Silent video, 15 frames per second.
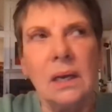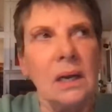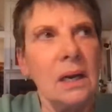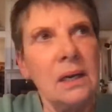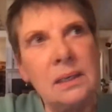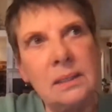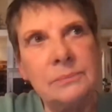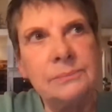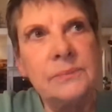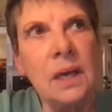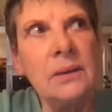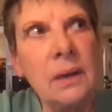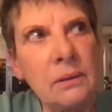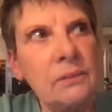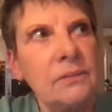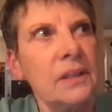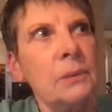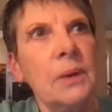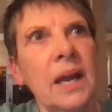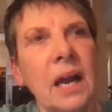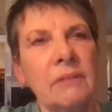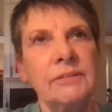Another thing
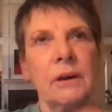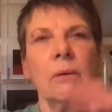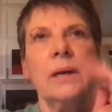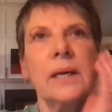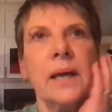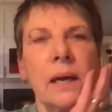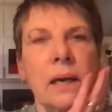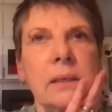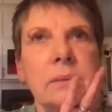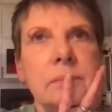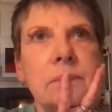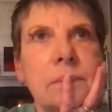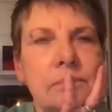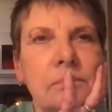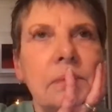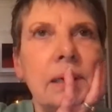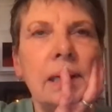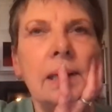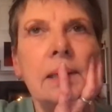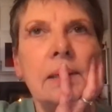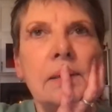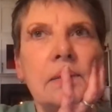we have going on,
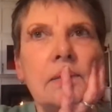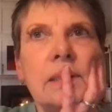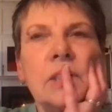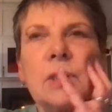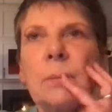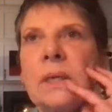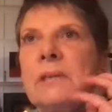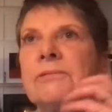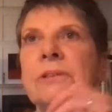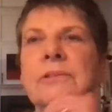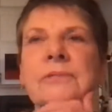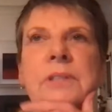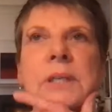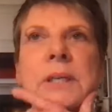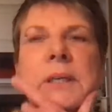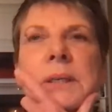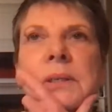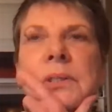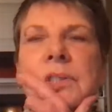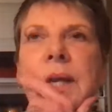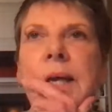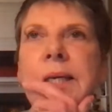in 2015,
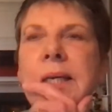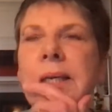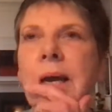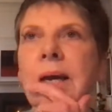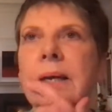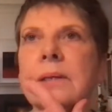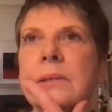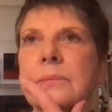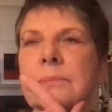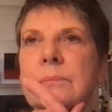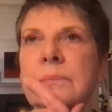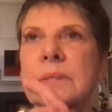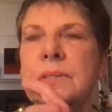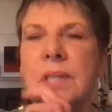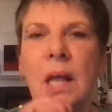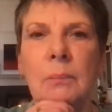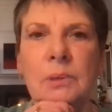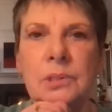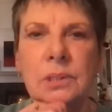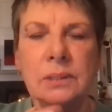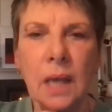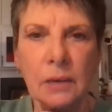Jack and I
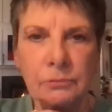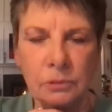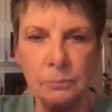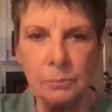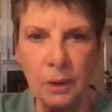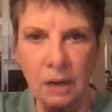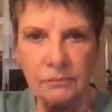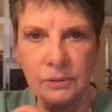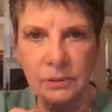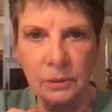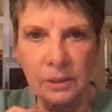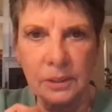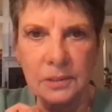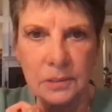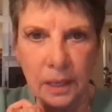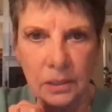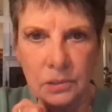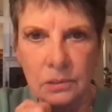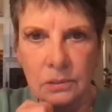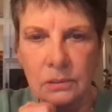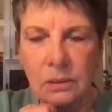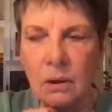established a not-for-profit
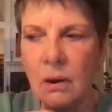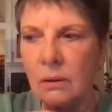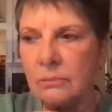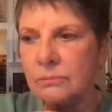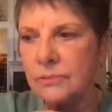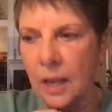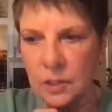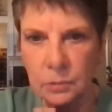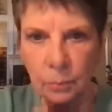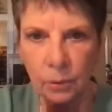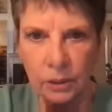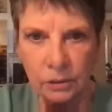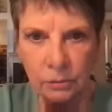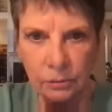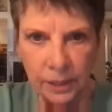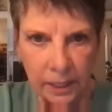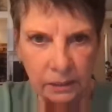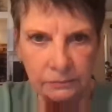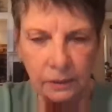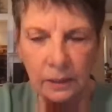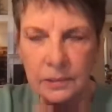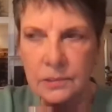organization called Flashpoint
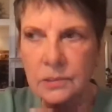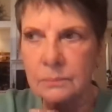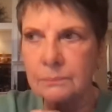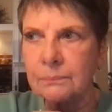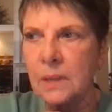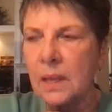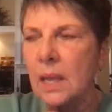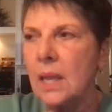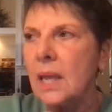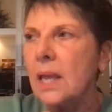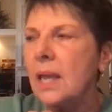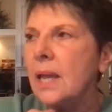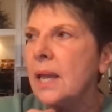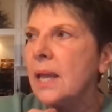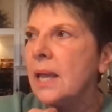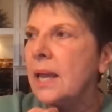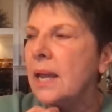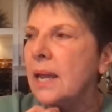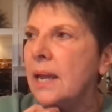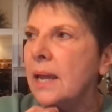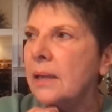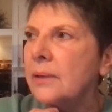Creative Arts.
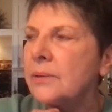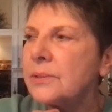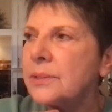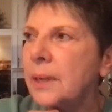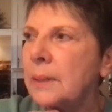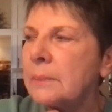And